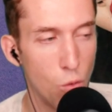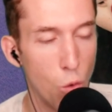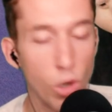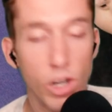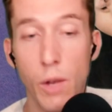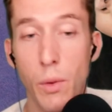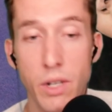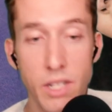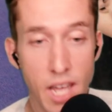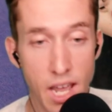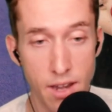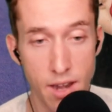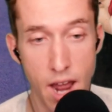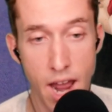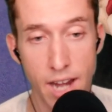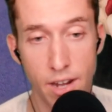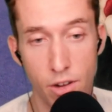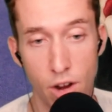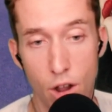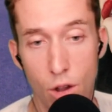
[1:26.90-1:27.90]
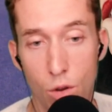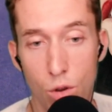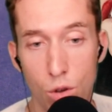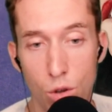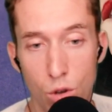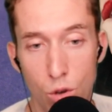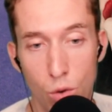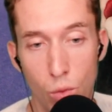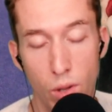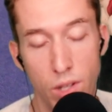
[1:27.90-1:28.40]
working with Dan Nigro
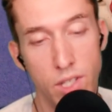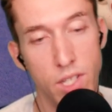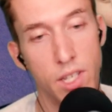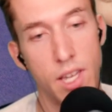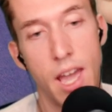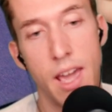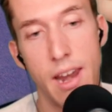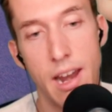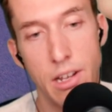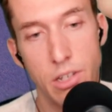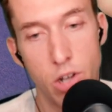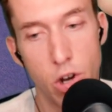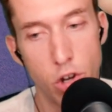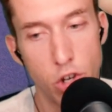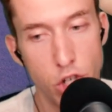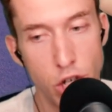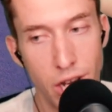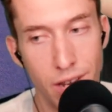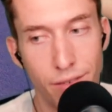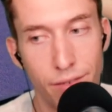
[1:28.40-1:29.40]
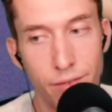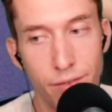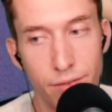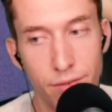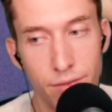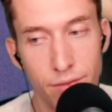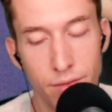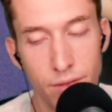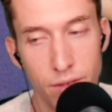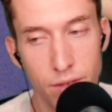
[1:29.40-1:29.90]
once again as her chief
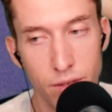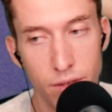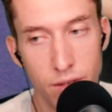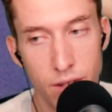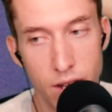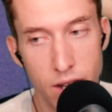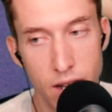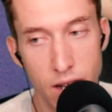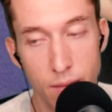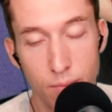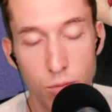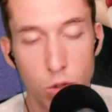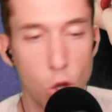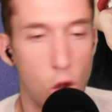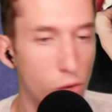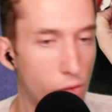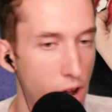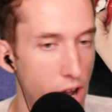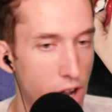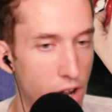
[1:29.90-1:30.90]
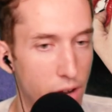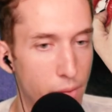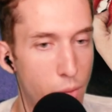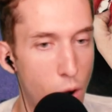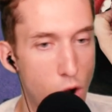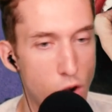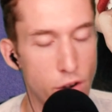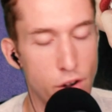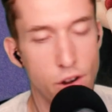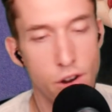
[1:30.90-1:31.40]
uh, songwriting
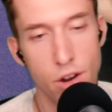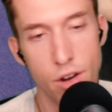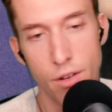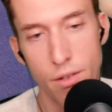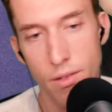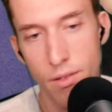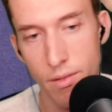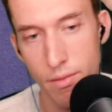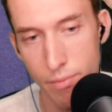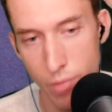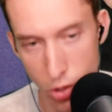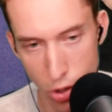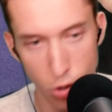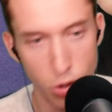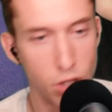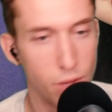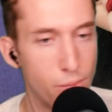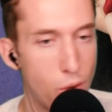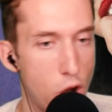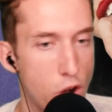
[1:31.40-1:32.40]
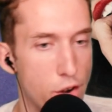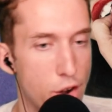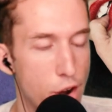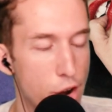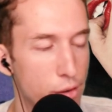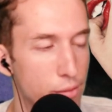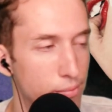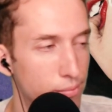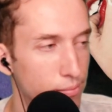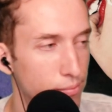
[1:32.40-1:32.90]
partner, producing
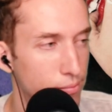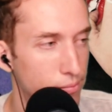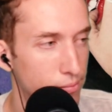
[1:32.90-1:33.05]
partner,